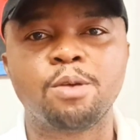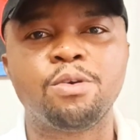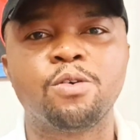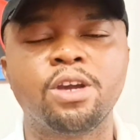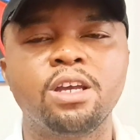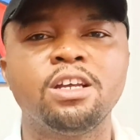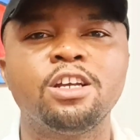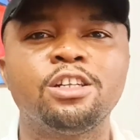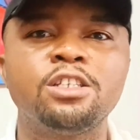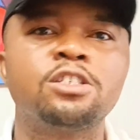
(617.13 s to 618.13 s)
Okay,
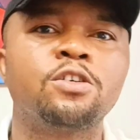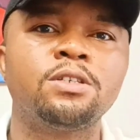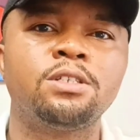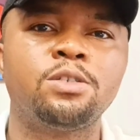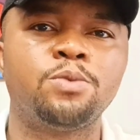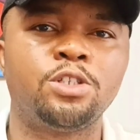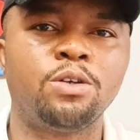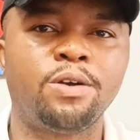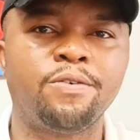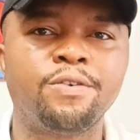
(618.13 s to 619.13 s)
discuss this with your
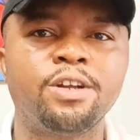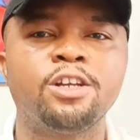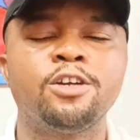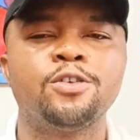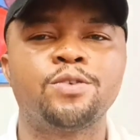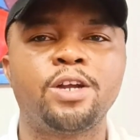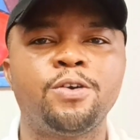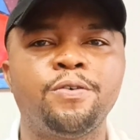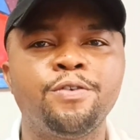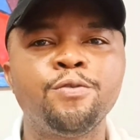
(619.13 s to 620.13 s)
referee so that your
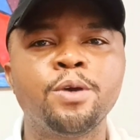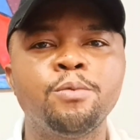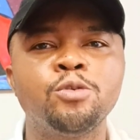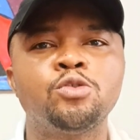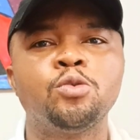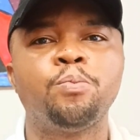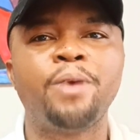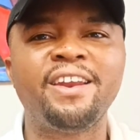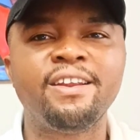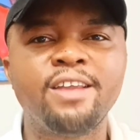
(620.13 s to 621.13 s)
referee will be able to pen
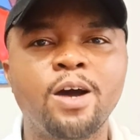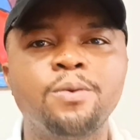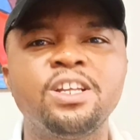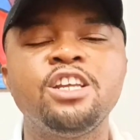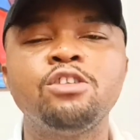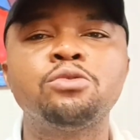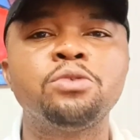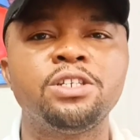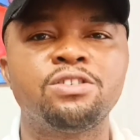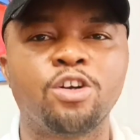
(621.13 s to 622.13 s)
it down into
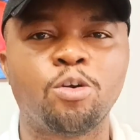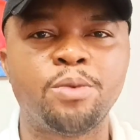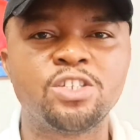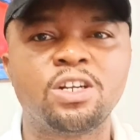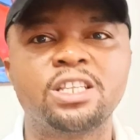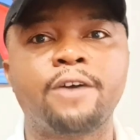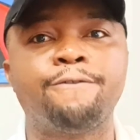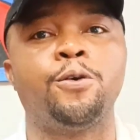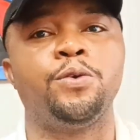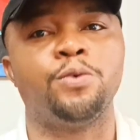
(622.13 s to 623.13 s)
his recommendation letter for
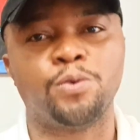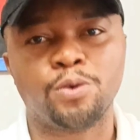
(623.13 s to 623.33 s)
you.